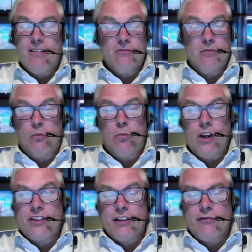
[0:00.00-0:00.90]

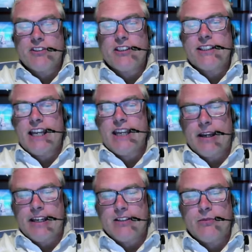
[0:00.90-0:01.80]
What a difference a day
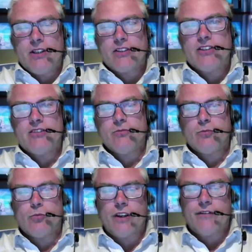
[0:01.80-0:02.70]
makes, because
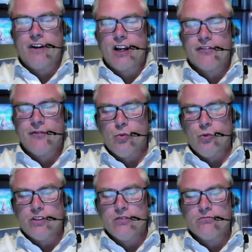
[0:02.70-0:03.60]
we fast
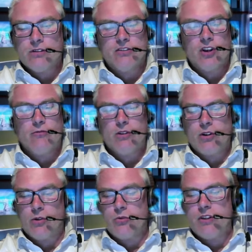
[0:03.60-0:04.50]
forward, as I
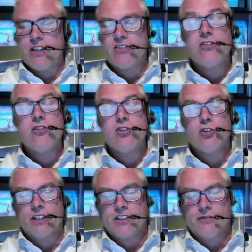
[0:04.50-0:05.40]
recalled this,
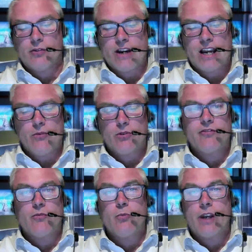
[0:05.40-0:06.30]
24 hours
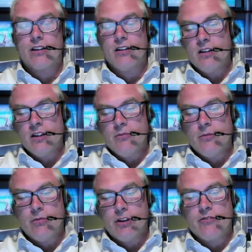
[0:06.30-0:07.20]
from when
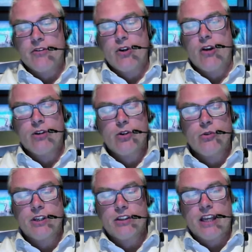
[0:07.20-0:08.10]
my brother and I
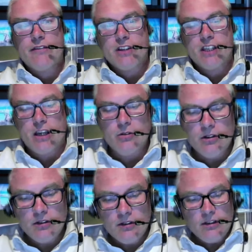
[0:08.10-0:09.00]
recorded that video,
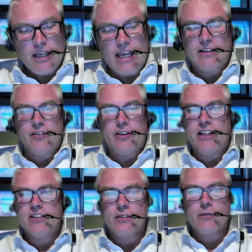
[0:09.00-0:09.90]
and
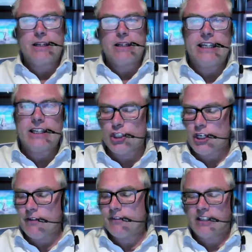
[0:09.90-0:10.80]
things have completely
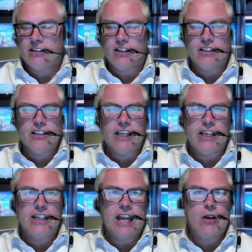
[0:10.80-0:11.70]
shifted. And it
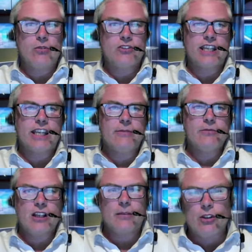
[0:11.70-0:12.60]
now seems,
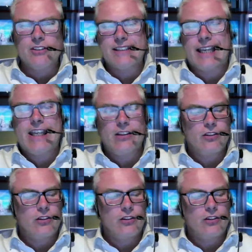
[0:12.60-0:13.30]
and I'm not saying that